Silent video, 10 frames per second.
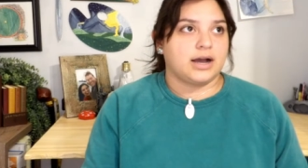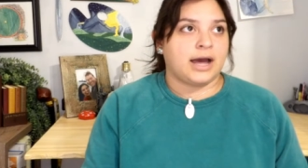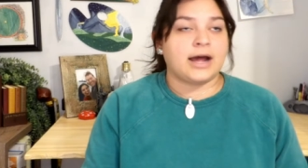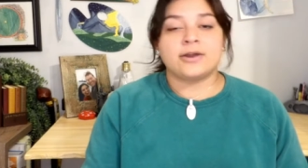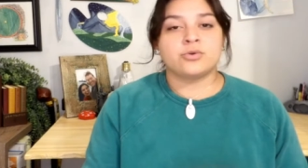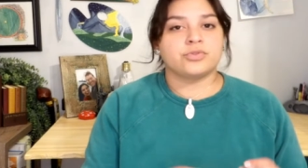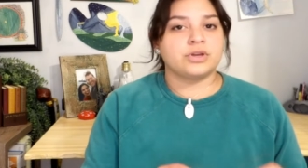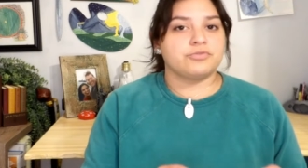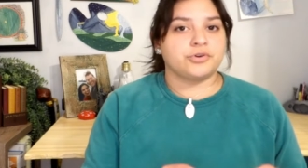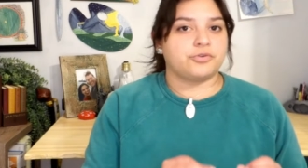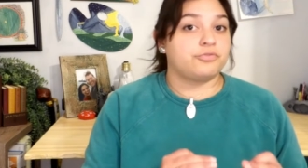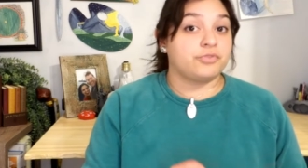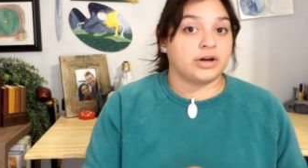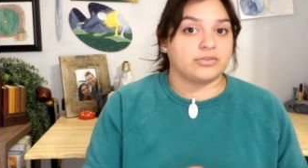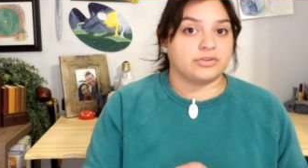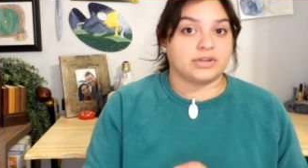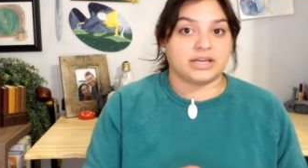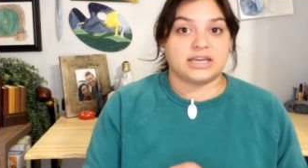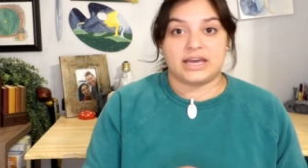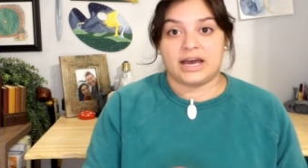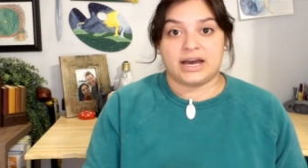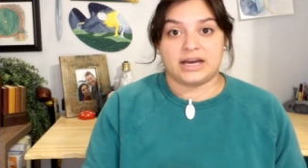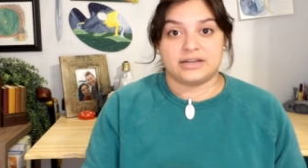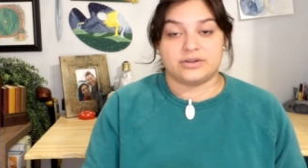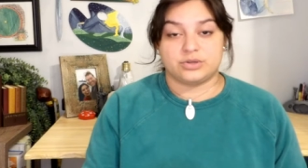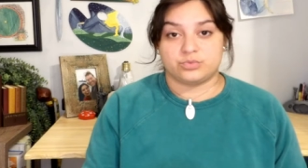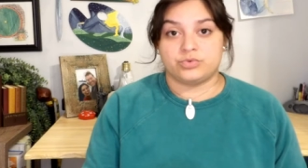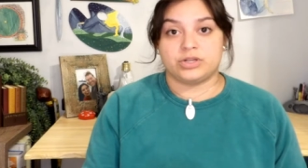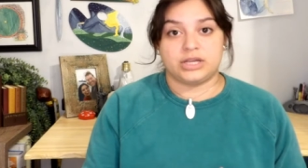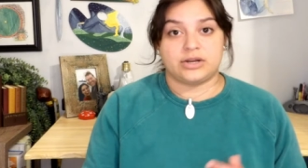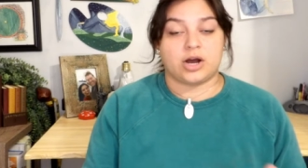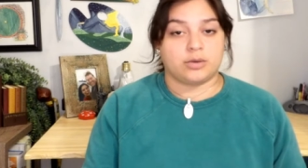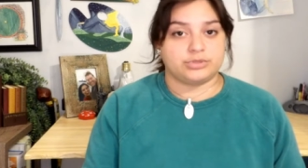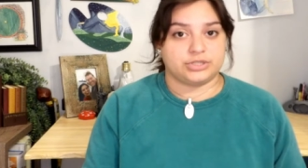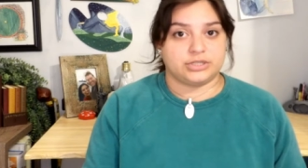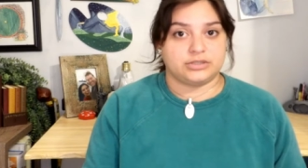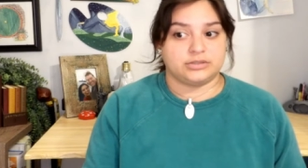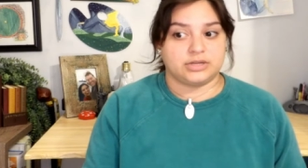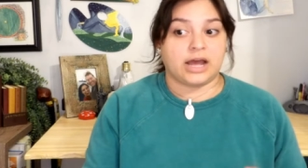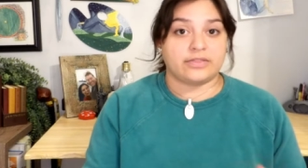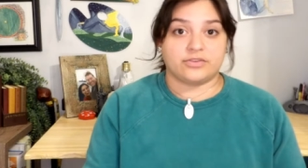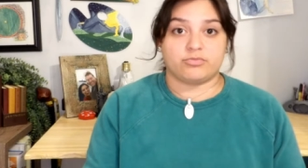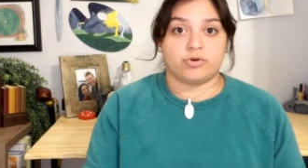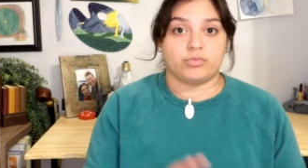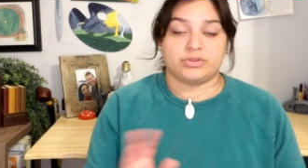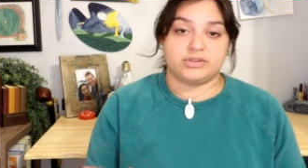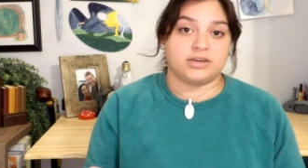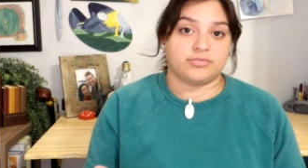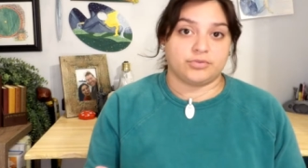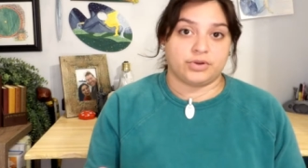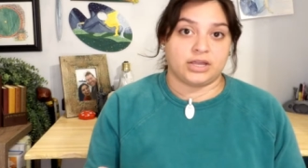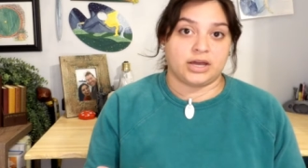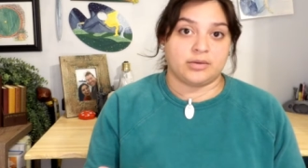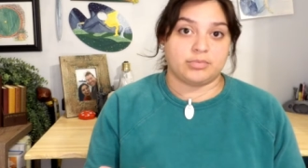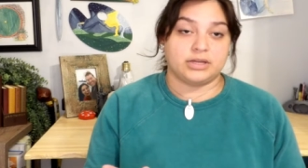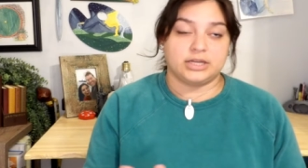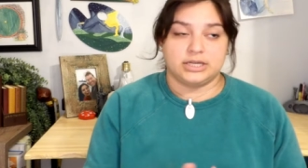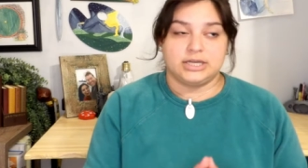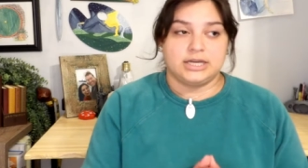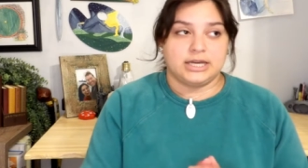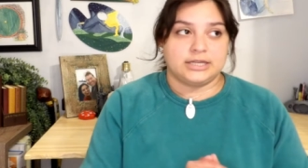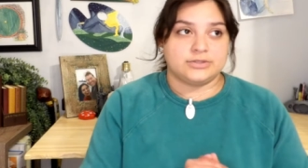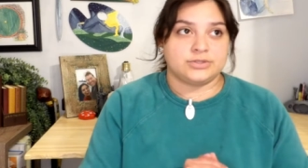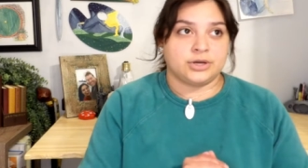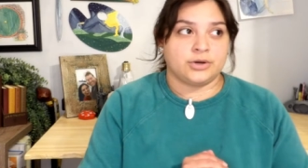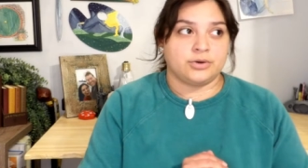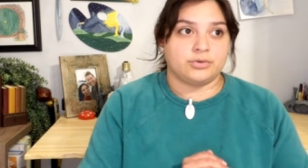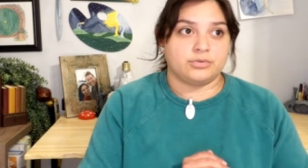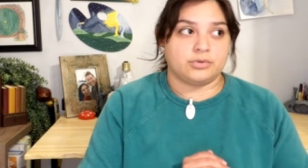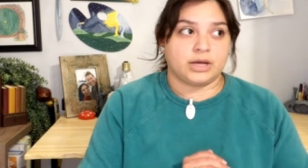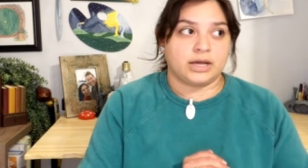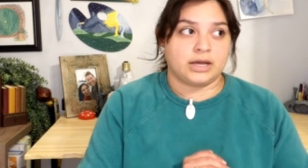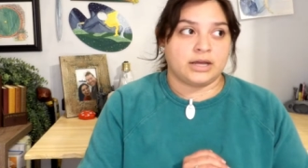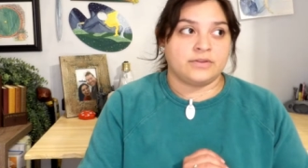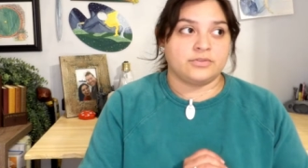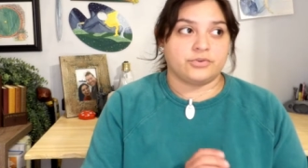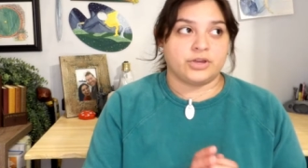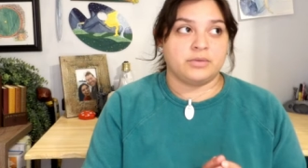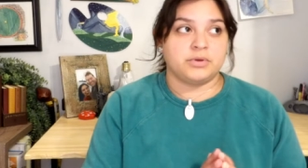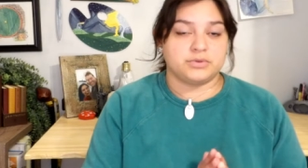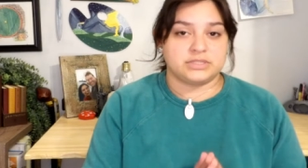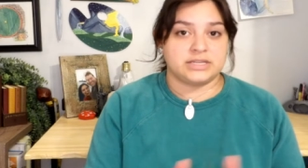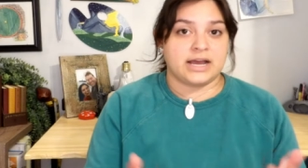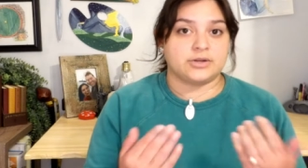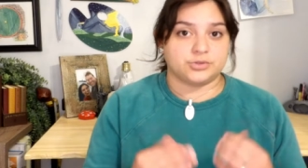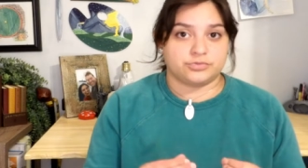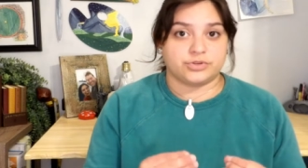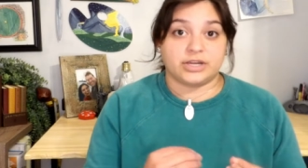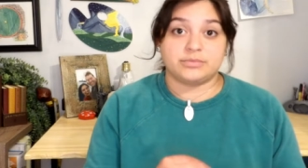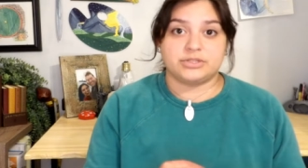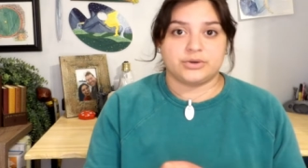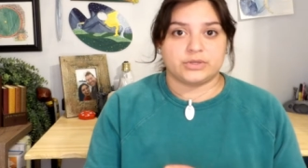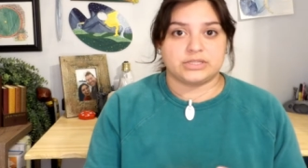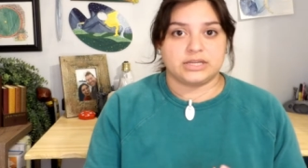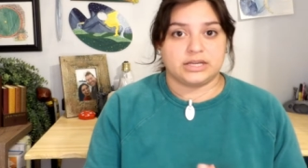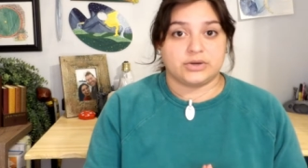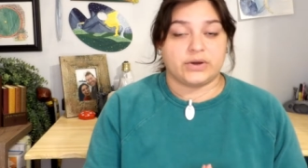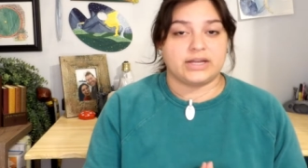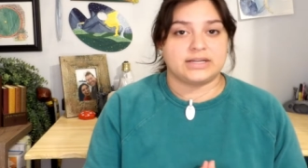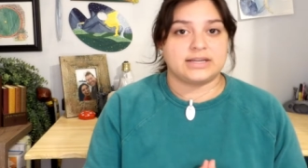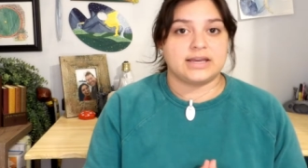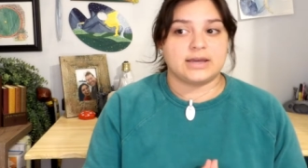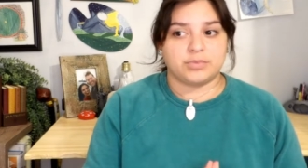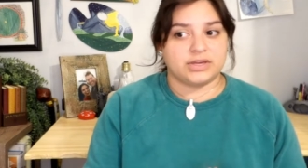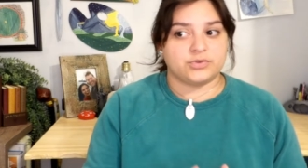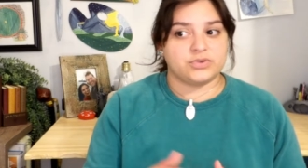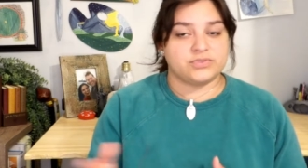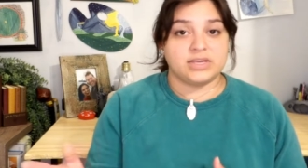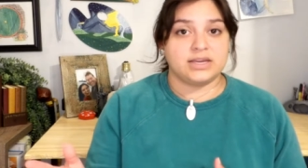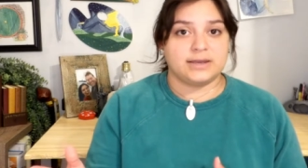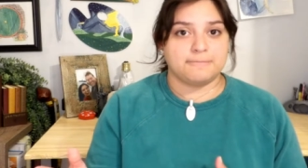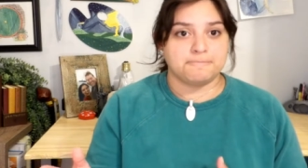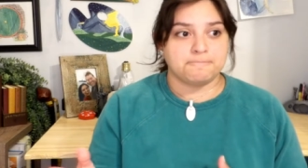I, I don't think Frodo felt like he had really an option at this moment to give the ring up. And so I think for him it was natural for him to go and go ahead and take it because we see